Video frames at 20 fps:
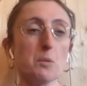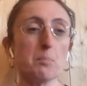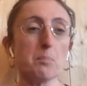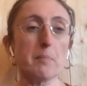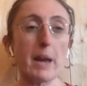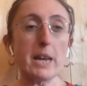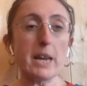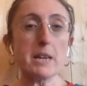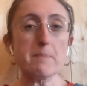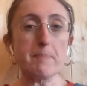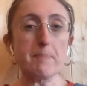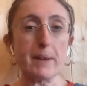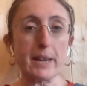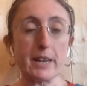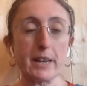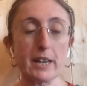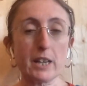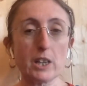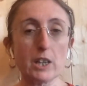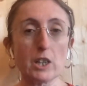
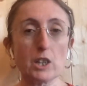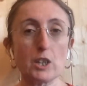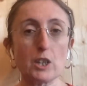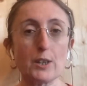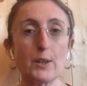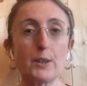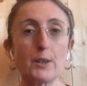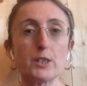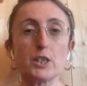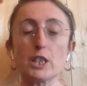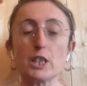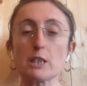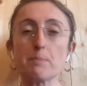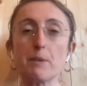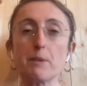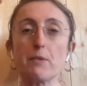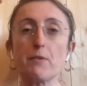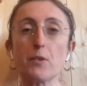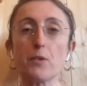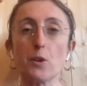Maybe just
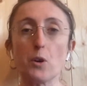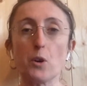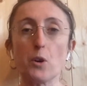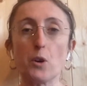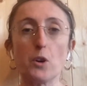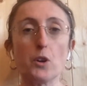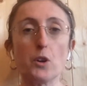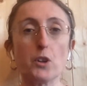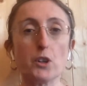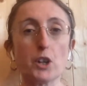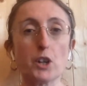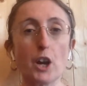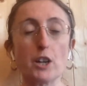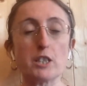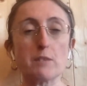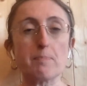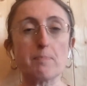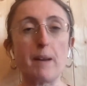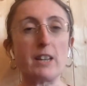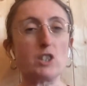before you go
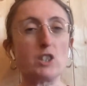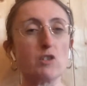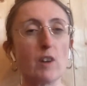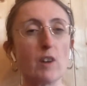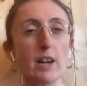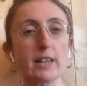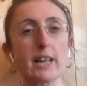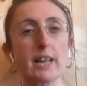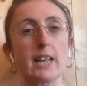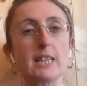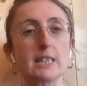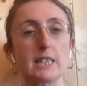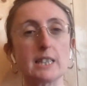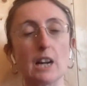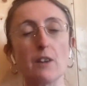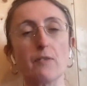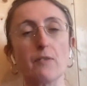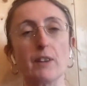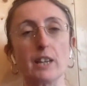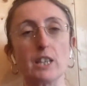to bed, try and get
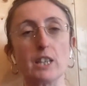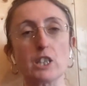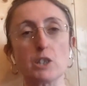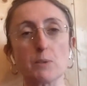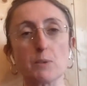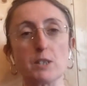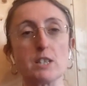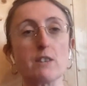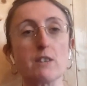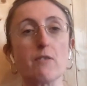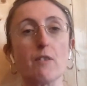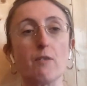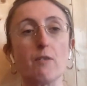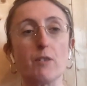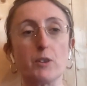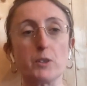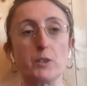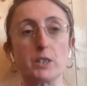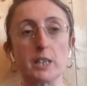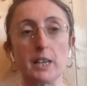yourself into a different
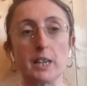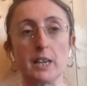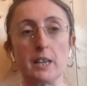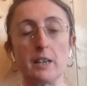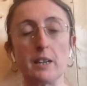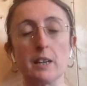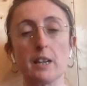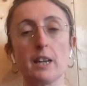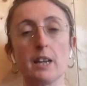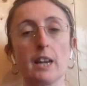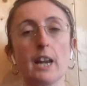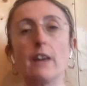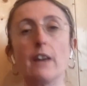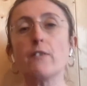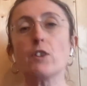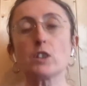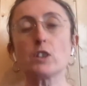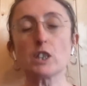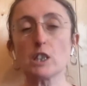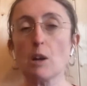routine. If
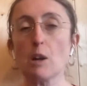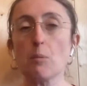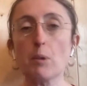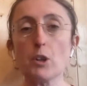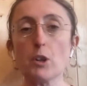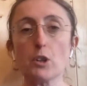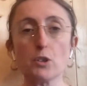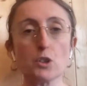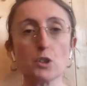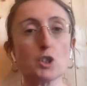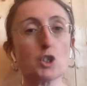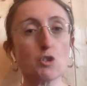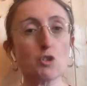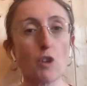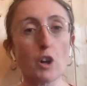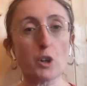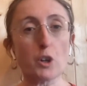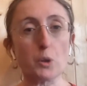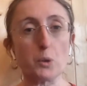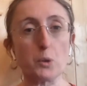you're someone who
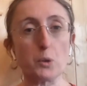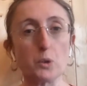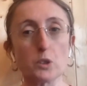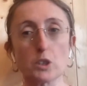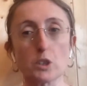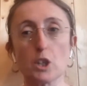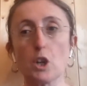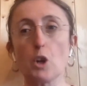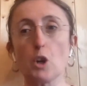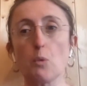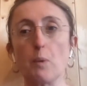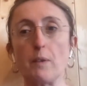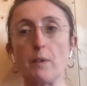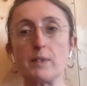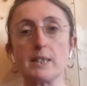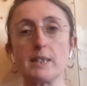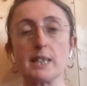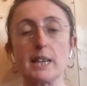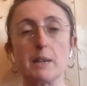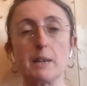struggles with
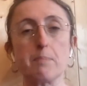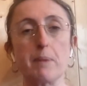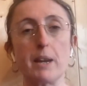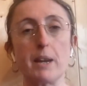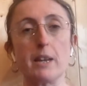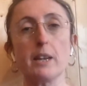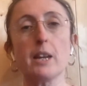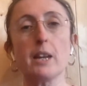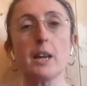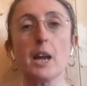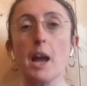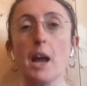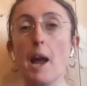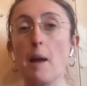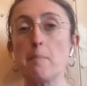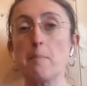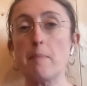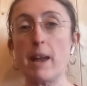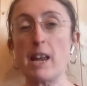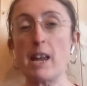sleeping,
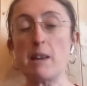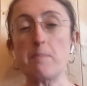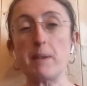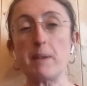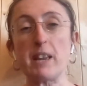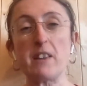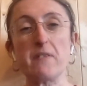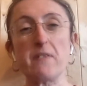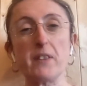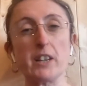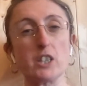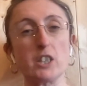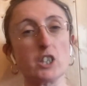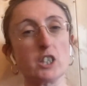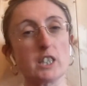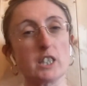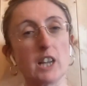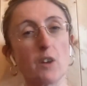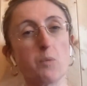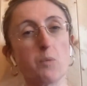maybe think to
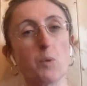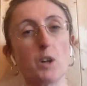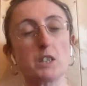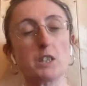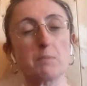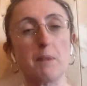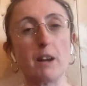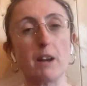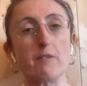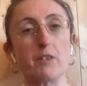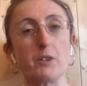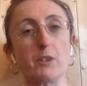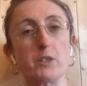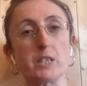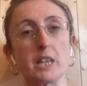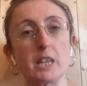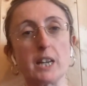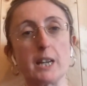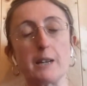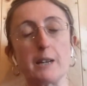yourself, what's my
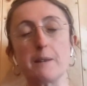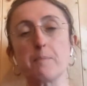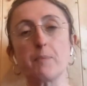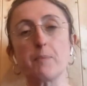routine?